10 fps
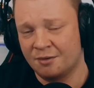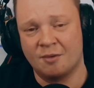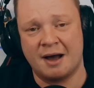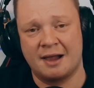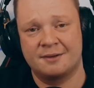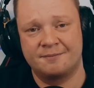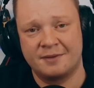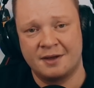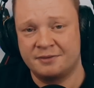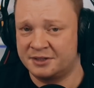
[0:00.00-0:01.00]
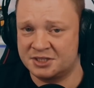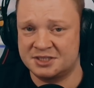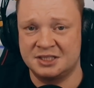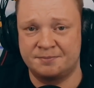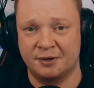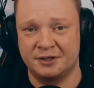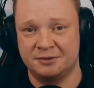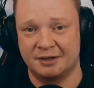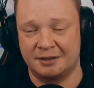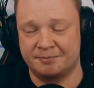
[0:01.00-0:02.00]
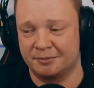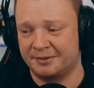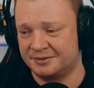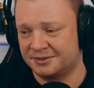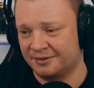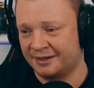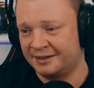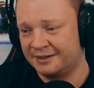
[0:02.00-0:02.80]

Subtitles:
Well, they just need to put a new light bulb in, don't they?